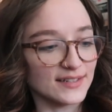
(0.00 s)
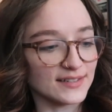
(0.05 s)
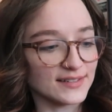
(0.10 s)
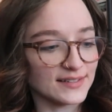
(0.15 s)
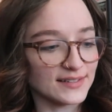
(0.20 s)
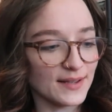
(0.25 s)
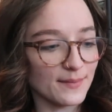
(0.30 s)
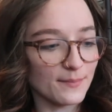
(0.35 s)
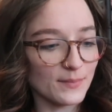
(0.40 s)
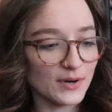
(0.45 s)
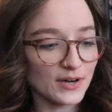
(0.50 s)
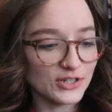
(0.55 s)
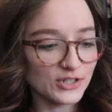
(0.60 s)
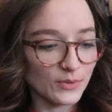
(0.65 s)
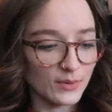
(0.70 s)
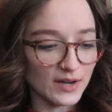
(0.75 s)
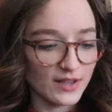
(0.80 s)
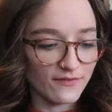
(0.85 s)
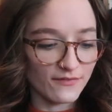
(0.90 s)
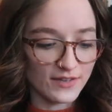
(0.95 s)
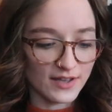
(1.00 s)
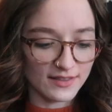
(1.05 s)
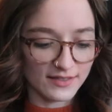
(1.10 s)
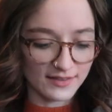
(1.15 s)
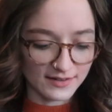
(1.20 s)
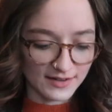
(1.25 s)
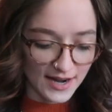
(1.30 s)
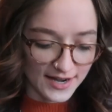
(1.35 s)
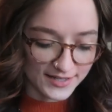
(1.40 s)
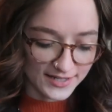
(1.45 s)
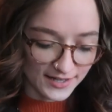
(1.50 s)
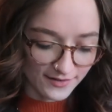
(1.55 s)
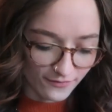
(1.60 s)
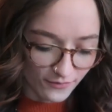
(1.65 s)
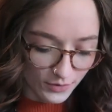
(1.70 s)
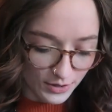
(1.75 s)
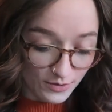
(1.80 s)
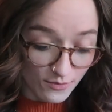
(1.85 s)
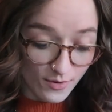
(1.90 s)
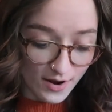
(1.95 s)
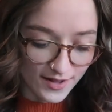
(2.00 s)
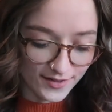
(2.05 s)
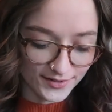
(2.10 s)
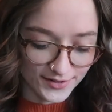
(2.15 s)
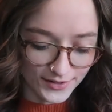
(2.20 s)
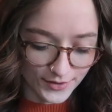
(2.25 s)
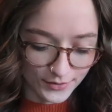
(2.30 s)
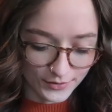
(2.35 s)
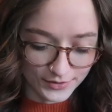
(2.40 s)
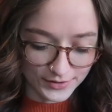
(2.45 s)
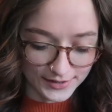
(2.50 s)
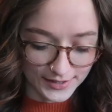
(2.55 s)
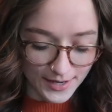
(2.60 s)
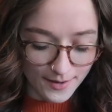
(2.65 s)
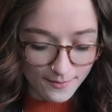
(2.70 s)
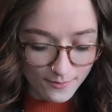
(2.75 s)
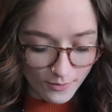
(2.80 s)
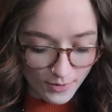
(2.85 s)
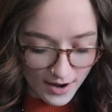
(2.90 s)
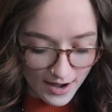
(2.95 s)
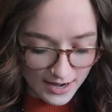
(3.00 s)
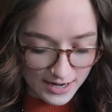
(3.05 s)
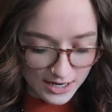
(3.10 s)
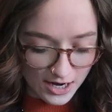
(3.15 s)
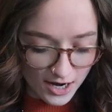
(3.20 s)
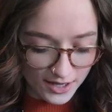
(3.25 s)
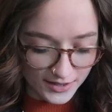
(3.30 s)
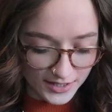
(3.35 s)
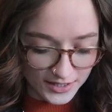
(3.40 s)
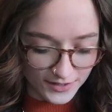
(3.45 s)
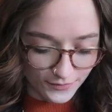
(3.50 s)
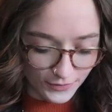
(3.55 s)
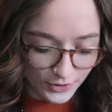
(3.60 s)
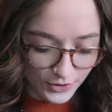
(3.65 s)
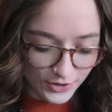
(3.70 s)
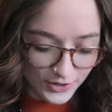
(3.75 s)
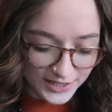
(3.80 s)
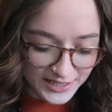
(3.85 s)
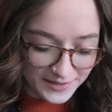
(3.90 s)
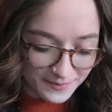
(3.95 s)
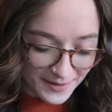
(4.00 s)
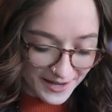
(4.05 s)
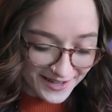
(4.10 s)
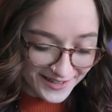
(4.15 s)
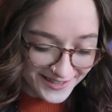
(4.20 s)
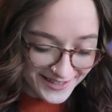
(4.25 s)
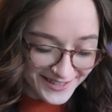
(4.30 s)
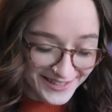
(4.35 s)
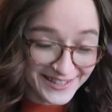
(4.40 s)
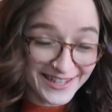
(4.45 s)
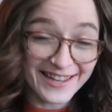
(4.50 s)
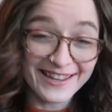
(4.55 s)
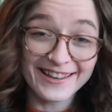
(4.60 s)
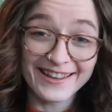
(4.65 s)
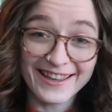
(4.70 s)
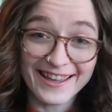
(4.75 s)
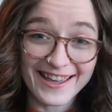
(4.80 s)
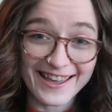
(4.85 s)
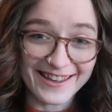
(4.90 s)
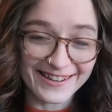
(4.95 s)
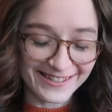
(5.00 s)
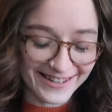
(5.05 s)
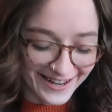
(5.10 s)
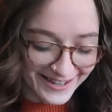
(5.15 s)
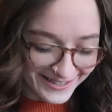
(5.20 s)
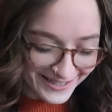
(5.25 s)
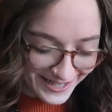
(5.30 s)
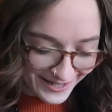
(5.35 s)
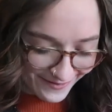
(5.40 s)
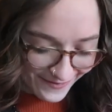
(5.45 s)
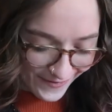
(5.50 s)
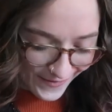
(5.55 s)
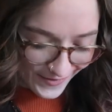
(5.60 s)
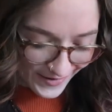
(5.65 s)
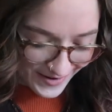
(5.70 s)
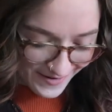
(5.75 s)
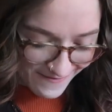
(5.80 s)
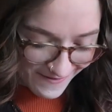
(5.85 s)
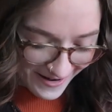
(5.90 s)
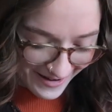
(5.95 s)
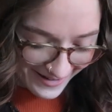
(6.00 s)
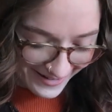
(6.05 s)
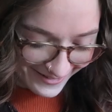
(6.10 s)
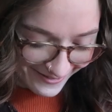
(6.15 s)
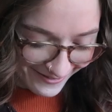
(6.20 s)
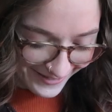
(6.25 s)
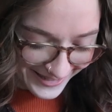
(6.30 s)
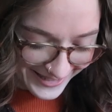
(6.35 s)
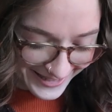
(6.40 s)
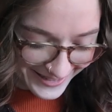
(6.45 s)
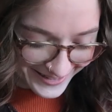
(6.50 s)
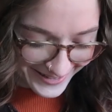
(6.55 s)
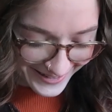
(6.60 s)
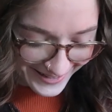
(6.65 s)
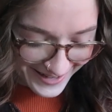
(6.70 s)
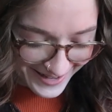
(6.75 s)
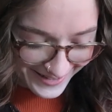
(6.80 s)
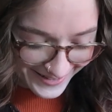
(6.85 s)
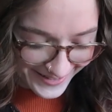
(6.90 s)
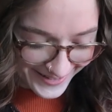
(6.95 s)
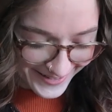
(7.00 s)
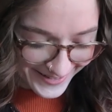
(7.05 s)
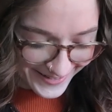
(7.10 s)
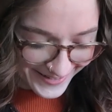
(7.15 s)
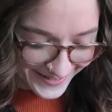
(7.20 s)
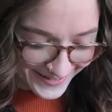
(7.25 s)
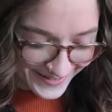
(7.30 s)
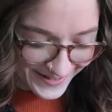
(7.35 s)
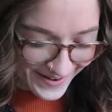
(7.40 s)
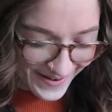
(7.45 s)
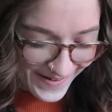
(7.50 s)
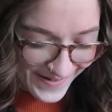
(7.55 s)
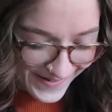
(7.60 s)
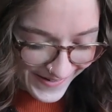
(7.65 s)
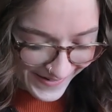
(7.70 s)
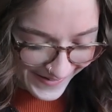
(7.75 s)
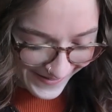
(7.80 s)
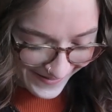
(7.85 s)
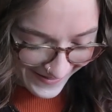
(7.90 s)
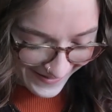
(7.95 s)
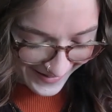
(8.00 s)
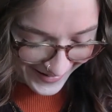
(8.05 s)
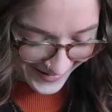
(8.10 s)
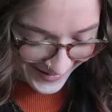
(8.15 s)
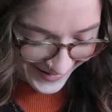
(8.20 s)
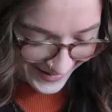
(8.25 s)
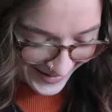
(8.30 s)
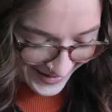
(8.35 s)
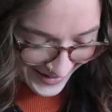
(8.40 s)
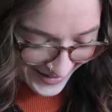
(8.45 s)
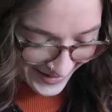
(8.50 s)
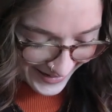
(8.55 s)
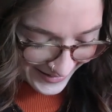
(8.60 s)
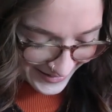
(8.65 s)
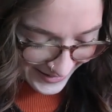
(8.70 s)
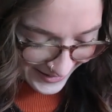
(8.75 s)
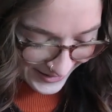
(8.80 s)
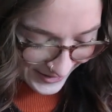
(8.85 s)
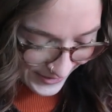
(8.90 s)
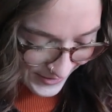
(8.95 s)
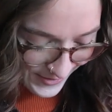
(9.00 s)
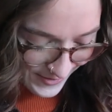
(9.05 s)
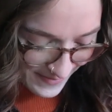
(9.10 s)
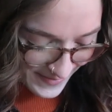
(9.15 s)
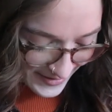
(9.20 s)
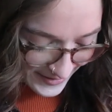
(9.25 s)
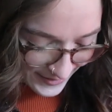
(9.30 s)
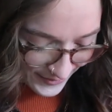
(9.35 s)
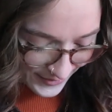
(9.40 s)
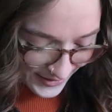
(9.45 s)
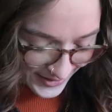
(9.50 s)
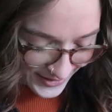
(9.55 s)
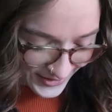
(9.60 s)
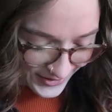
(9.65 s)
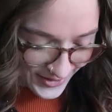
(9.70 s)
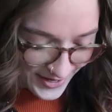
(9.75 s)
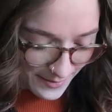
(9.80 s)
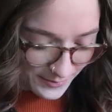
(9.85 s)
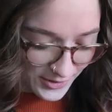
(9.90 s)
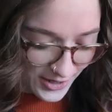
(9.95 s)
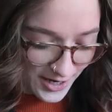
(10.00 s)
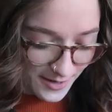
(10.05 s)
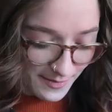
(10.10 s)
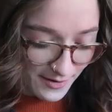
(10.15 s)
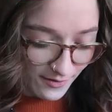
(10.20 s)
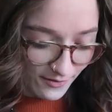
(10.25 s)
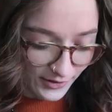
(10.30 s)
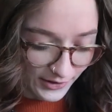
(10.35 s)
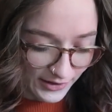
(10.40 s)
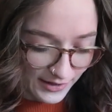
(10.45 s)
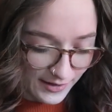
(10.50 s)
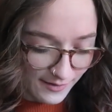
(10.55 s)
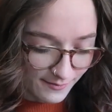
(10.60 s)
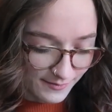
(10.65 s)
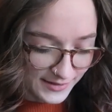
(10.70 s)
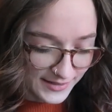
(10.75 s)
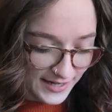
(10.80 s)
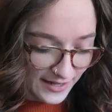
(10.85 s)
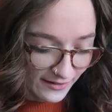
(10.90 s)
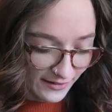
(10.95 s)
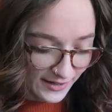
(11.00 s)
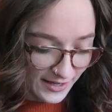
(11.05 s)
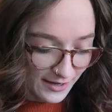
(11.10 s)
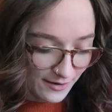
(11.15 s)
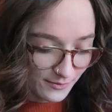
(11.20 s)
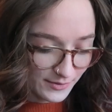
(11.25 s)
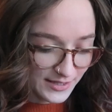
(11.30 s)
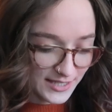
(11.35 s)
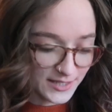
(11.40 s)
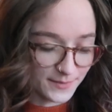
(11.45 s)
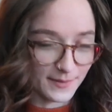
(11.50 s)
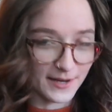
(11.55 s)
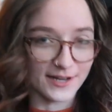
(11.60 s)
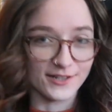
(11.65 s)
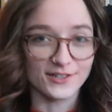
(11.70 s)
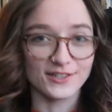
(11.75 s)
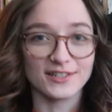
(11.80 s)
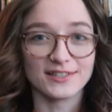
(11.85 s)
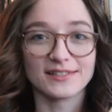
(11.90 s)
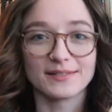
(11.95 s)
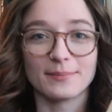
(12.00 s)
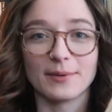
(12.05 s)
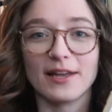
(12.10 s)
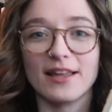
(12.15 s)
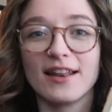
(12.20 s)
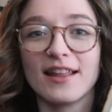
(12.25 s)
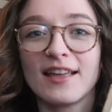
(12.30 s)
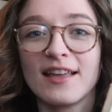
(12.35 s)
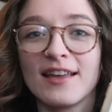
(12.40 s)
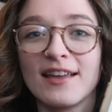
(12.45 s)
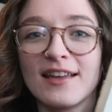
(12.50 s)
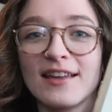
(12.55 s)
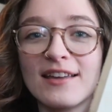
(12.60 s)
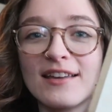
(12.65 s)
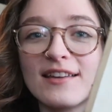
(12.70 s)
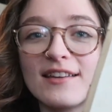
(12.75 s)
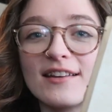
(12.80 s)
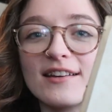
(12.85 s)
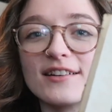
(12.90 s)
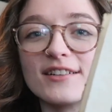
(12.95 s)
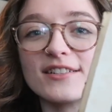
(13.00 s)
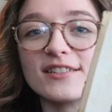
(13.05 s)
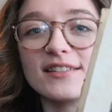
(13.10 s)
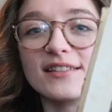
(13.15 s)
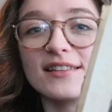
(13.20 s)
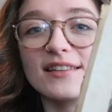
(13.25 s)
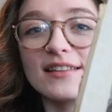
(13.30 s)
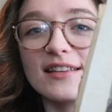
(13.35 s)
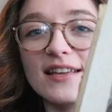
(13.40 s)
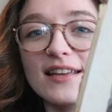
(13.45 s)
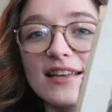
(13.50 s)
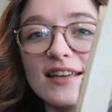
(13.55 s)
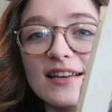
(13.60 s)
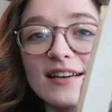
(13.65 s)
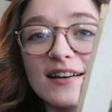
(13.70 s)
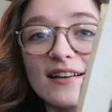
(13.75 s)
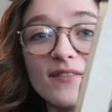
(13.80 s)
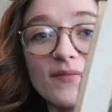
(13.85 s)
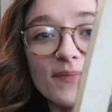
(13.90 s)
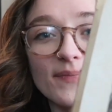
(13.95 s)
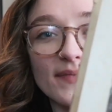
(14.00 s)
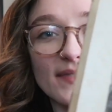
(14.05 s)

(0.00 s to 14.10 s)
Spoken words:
December 25th, 1941. So someone got this for Christmas in 1941, which is so cool. Such a cool piece of history. I'm trying to be really delicate with these pages, but here's the